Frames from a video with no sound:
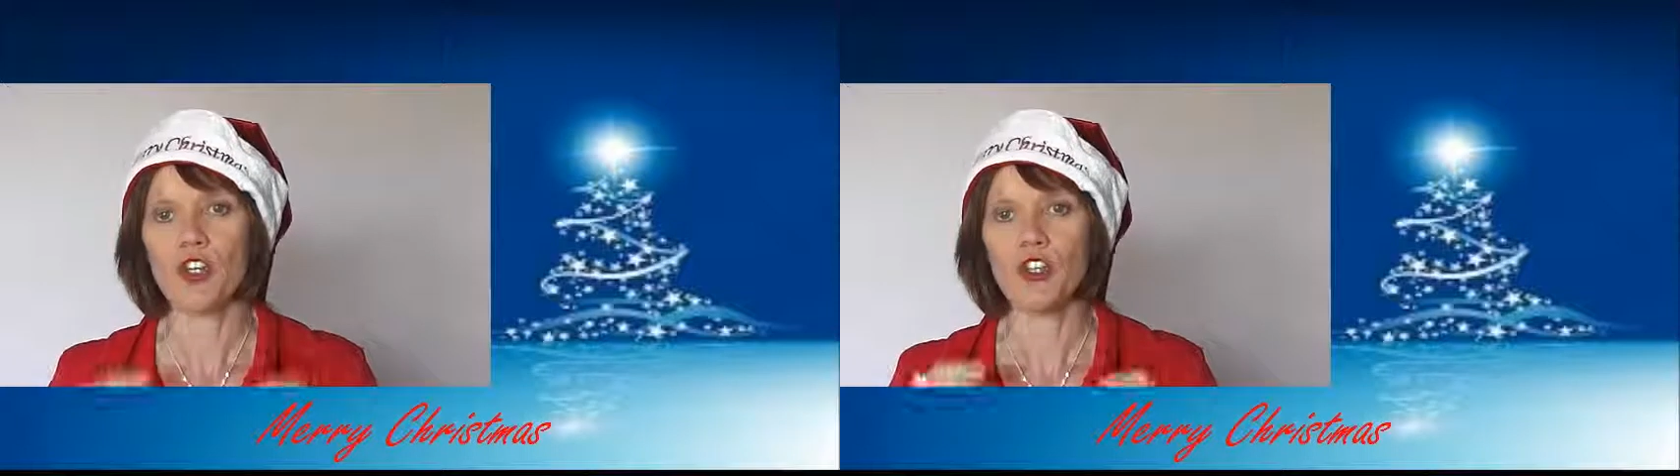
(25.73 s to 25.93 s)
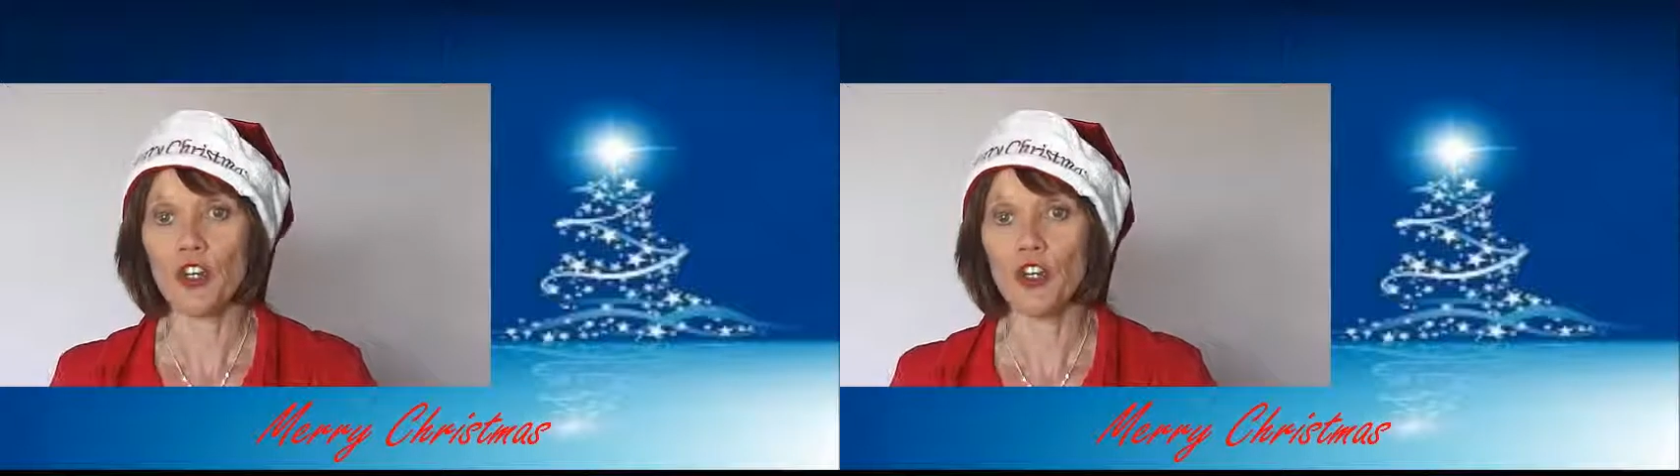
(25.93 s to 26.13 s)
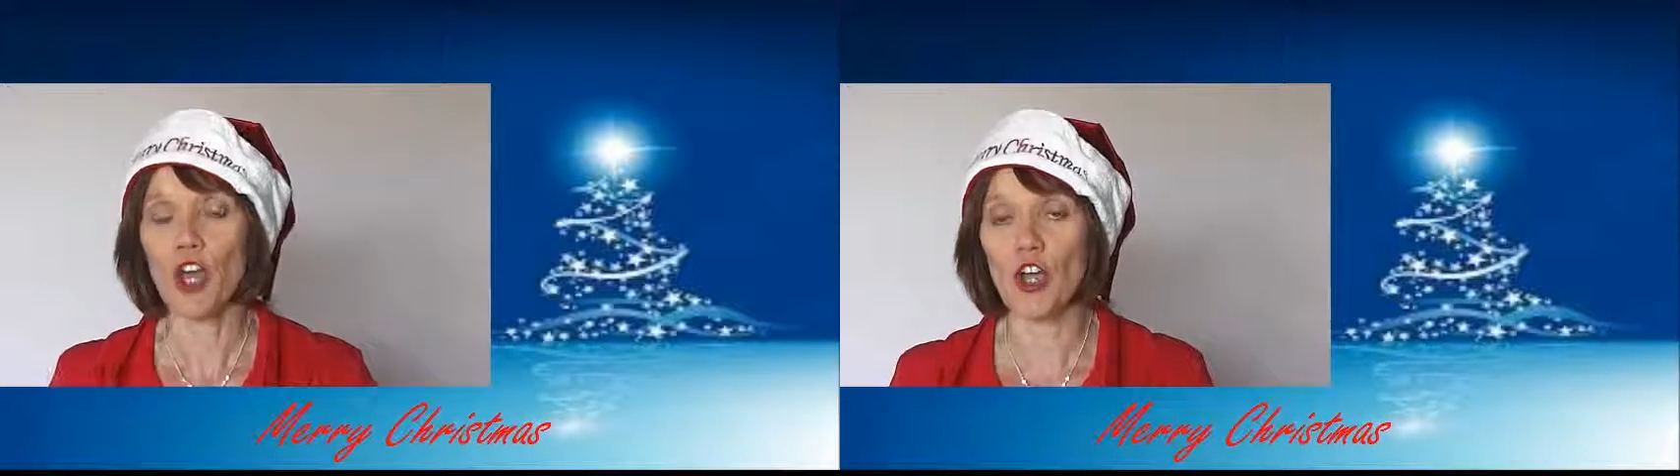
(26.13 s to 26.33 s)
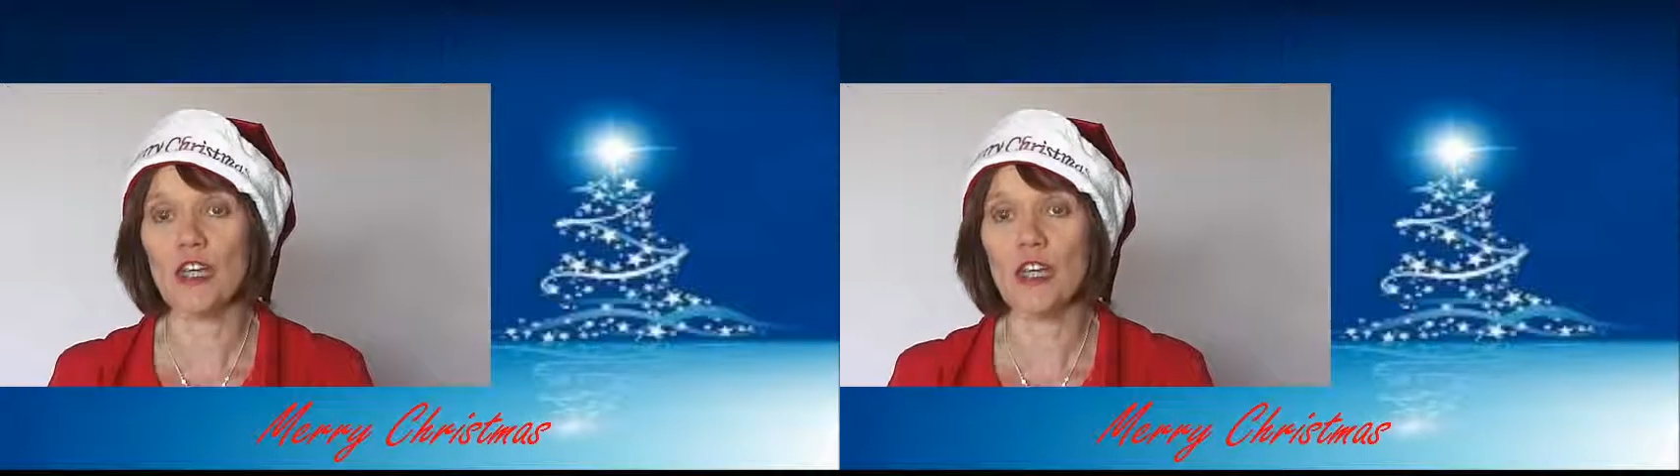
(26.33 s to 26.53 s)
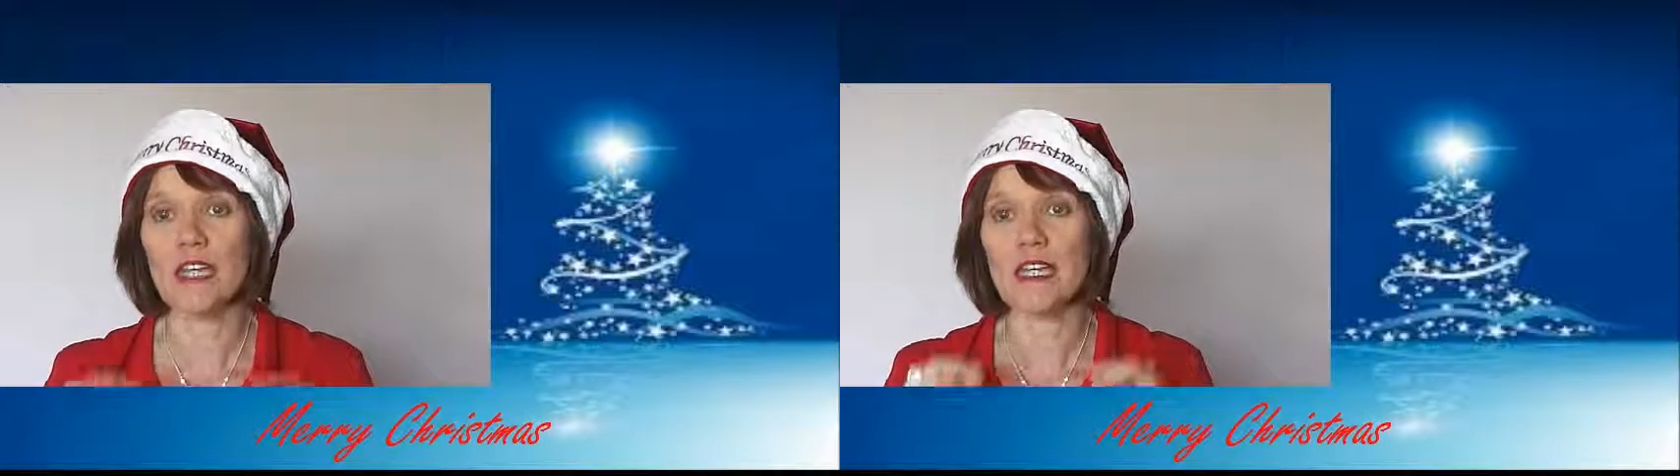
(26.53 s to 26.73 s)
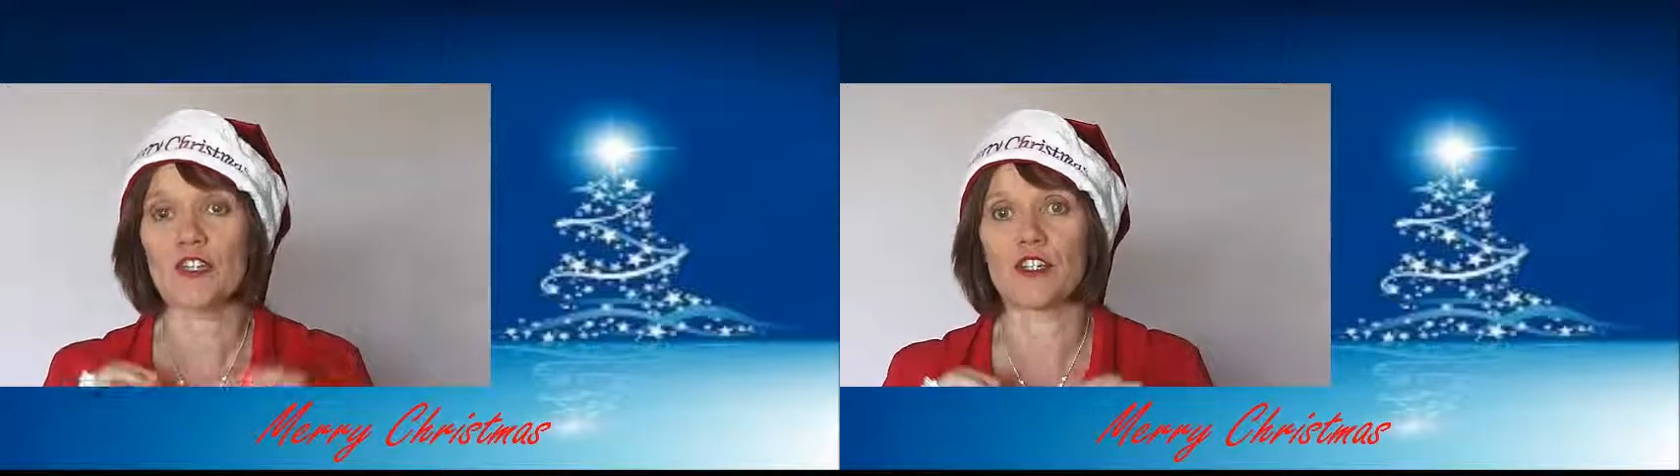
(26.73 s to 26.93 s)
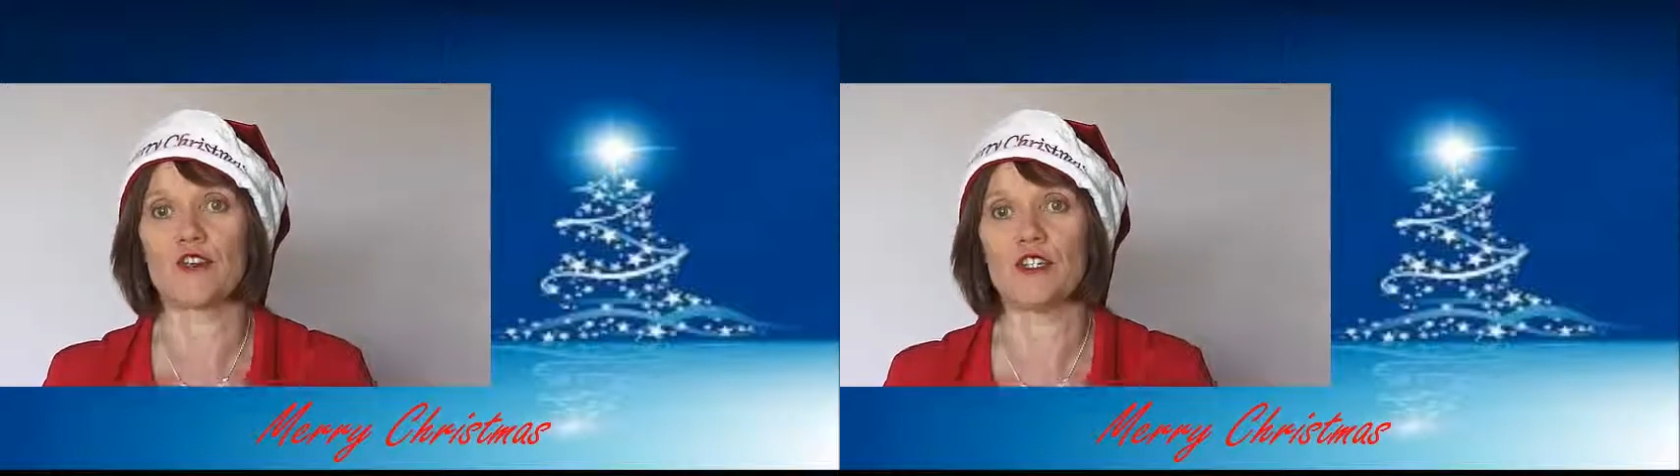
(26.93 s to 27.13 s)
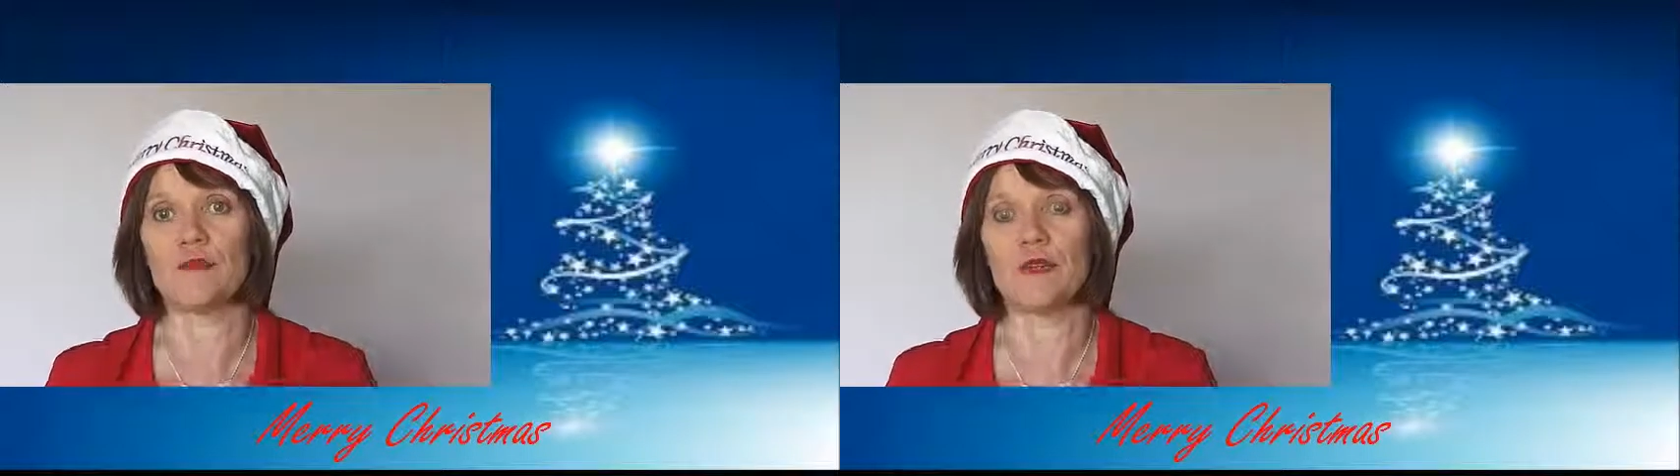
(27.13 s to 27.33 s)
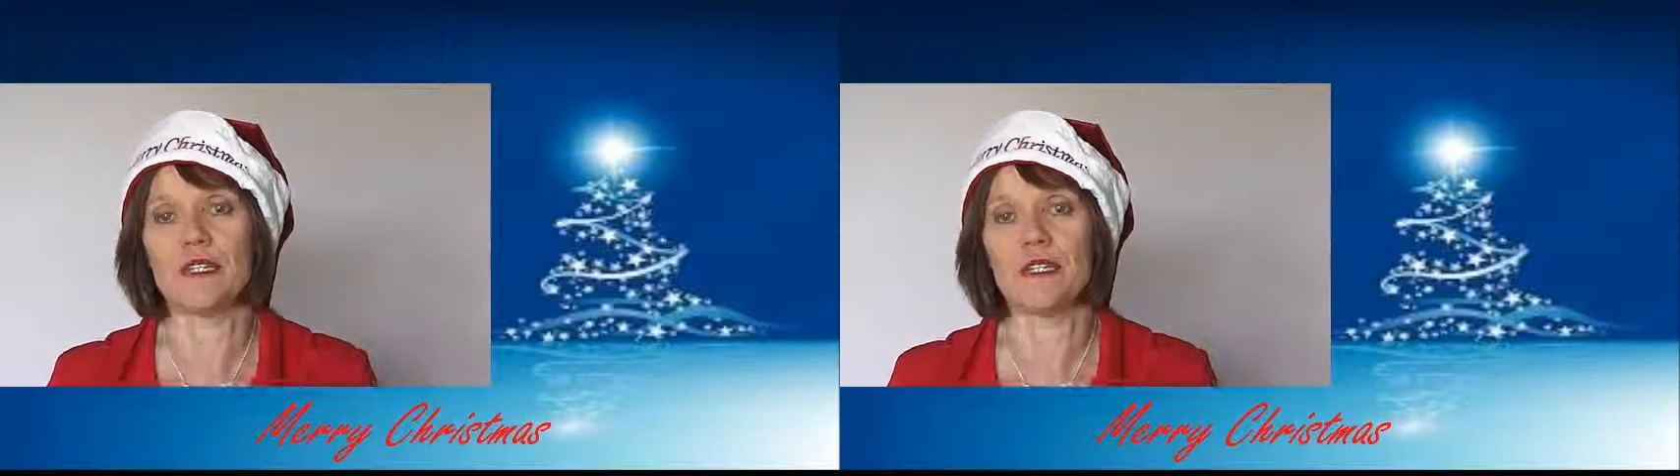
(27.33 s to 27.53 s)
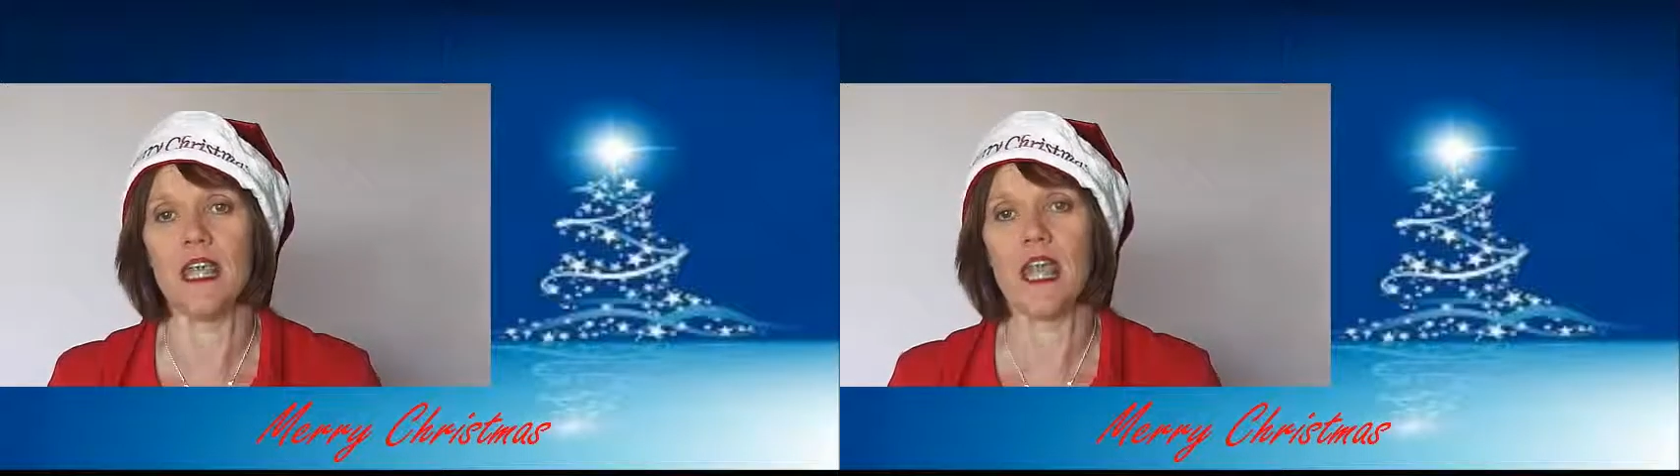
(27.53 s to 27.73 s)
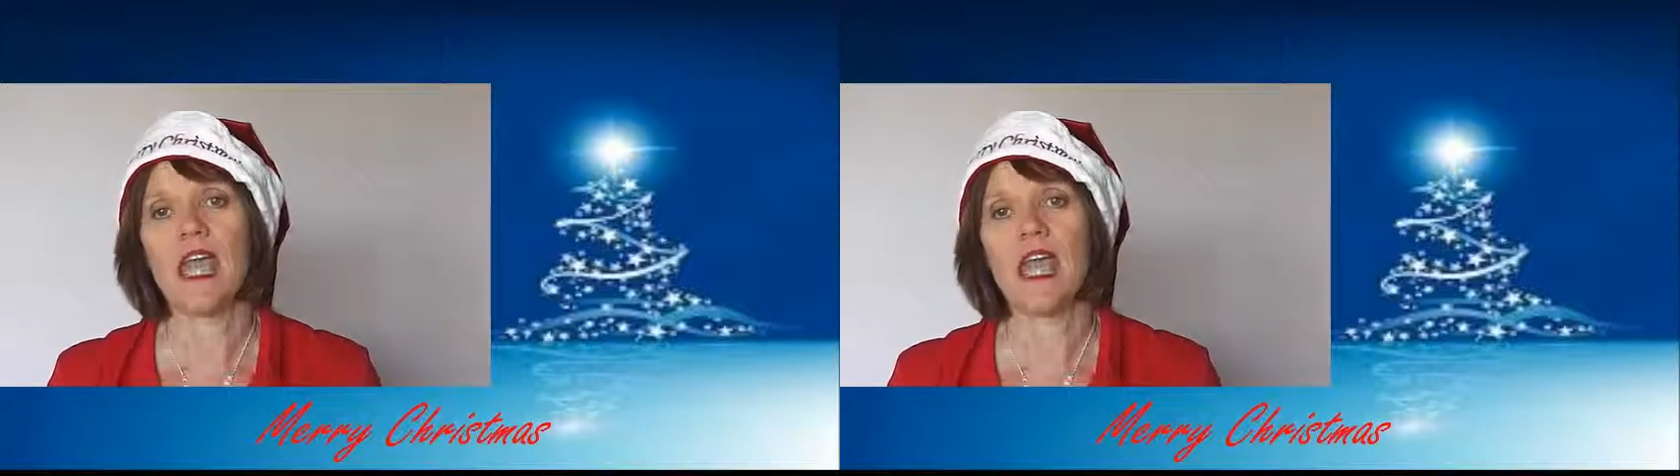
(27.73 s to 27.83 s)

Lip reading: Not only is it Christmas,